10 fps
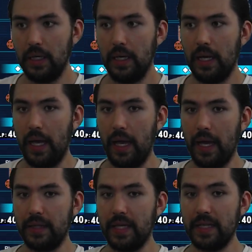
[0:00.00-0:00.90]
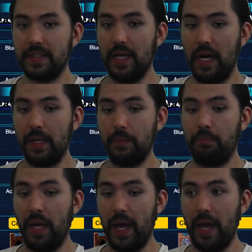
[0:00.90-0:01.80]
And that's not
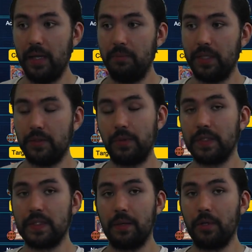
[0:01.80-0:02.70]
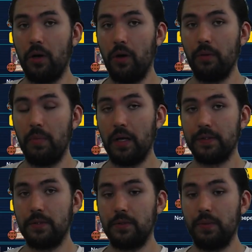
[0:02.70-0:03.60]
bad, because we can summon all the
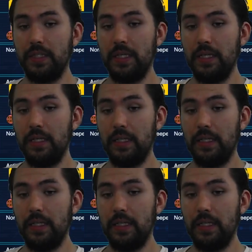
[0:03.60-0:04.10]
monsters we need